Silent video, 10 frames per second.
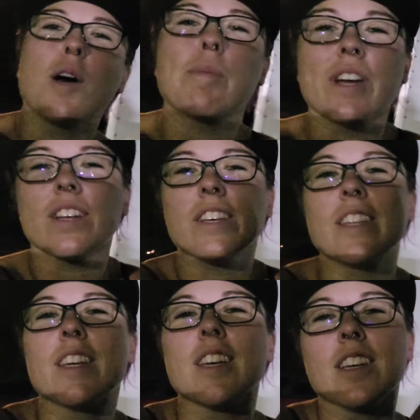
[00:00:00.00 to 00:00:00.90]
Apparently
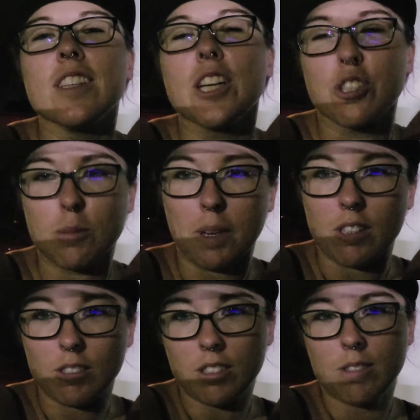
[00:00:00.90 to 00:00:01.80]
the nitrous
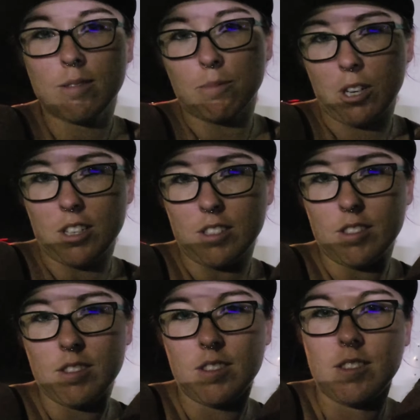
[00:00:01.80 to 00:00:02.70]
bottles weren't
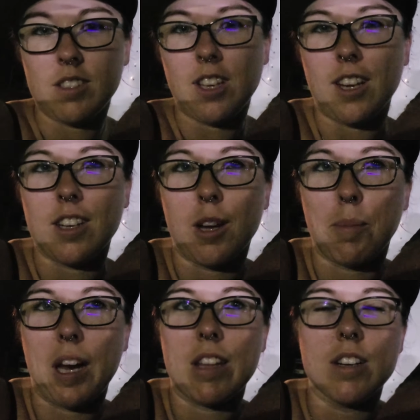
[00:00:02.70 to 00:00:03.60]
heated up
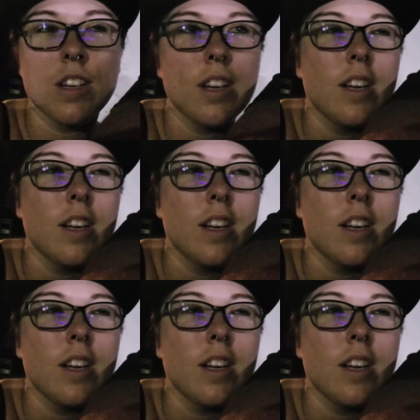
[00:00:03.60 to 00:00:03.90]
either.